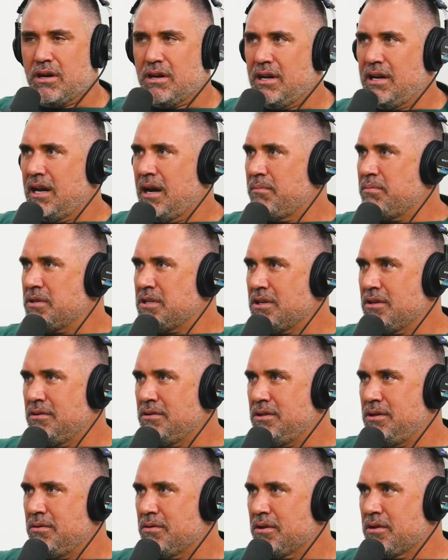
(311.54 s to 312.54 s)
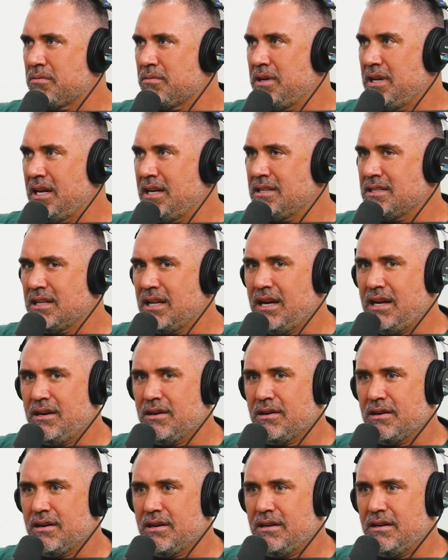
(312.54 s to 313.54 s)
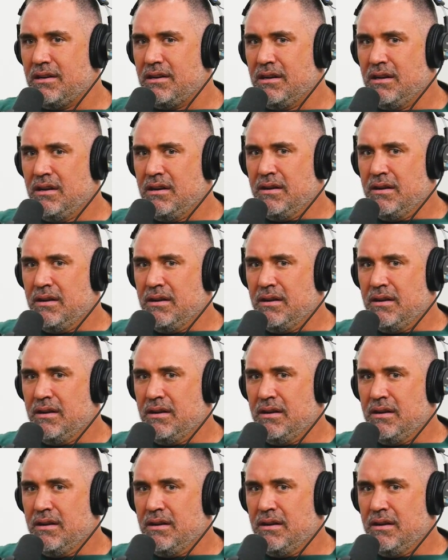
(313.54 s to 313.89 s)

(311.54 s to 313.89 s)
on an episode two or three days later, and